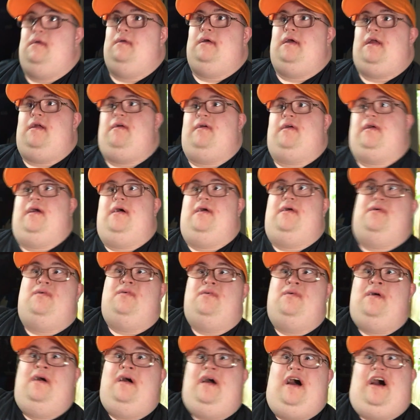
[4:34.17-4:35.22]
Here we go.
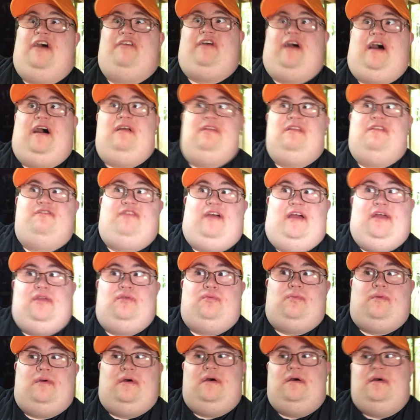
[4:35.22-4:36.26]
I found
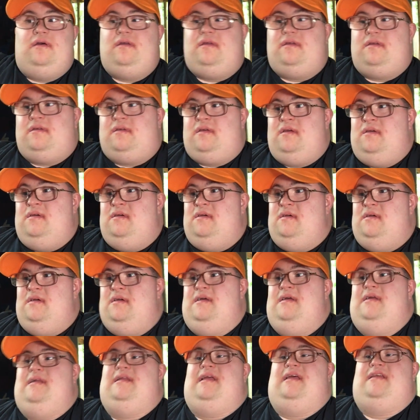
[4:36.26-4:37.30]
Facebook.
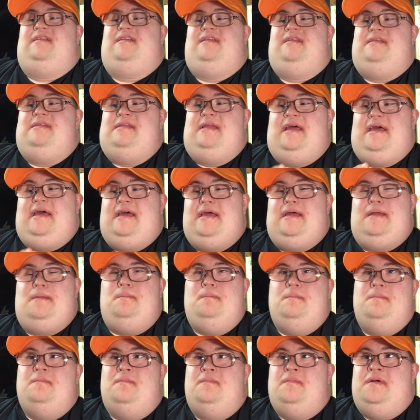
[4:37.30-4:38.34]
That's his
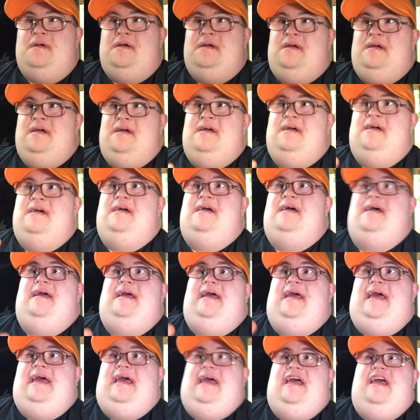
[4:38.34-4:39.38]
name.
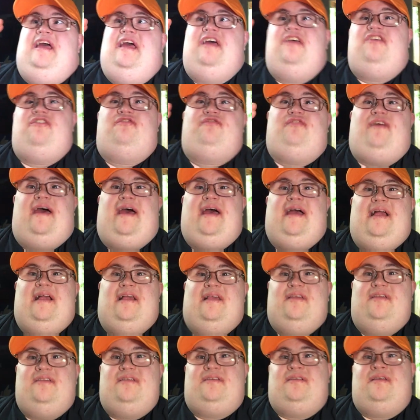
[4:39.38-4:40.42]
And his
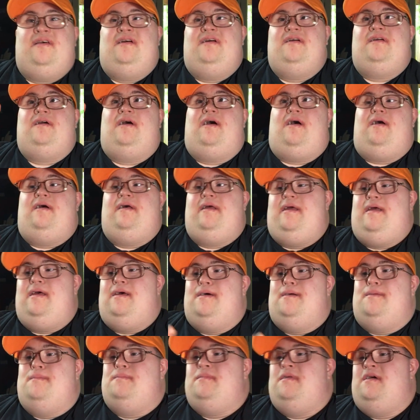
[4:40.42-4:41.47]
fans call
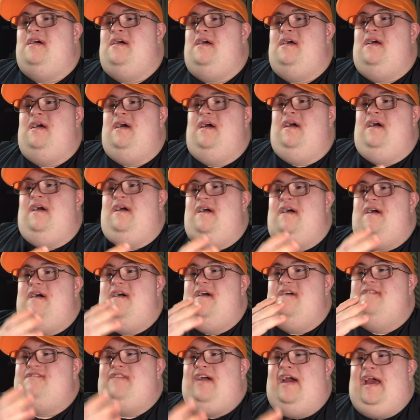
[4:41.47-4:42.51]
him
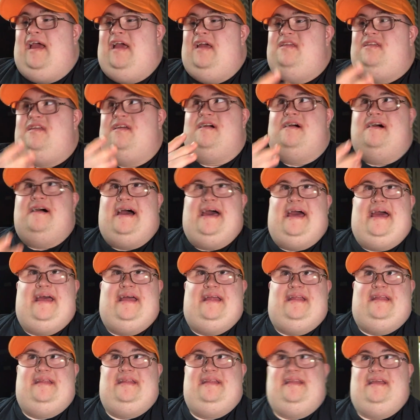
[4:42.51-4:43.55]
Face
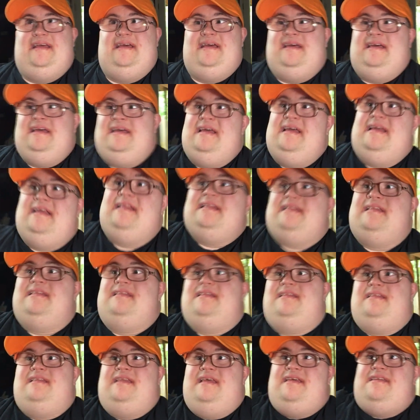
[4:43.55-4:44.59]
Clan.
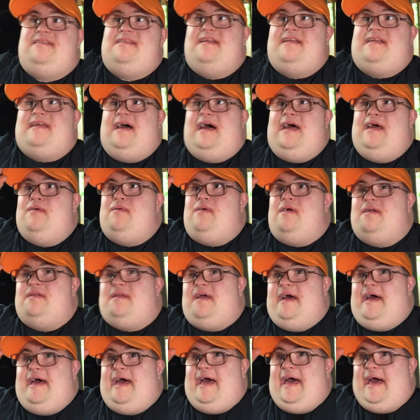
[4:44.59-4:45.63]
This is the guy who wears a
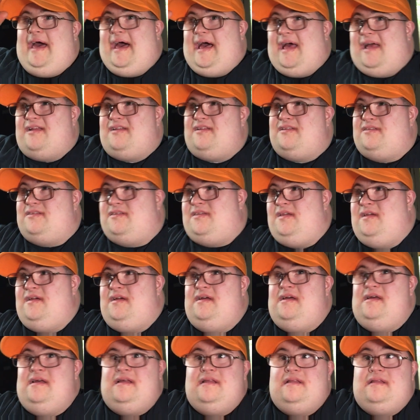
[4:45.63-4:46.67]
hat.
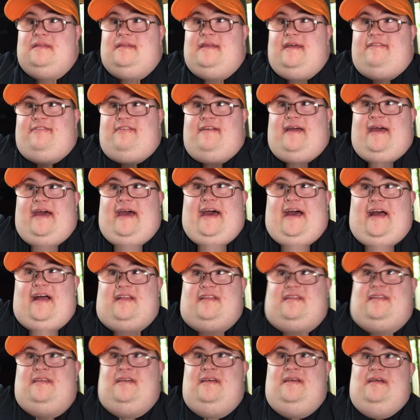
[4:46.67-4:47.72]
Different
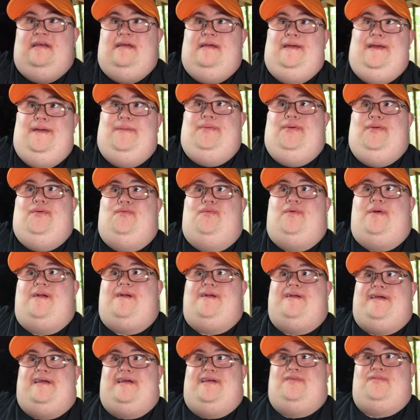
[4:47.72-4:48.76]
hat he'd be
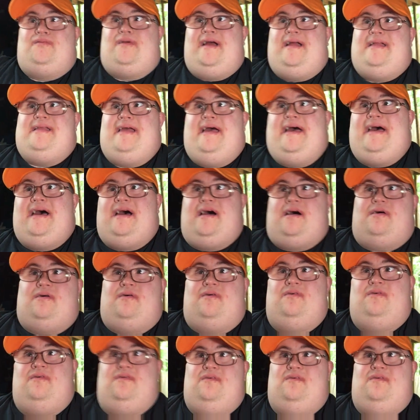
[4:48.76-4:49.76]
wearing right now.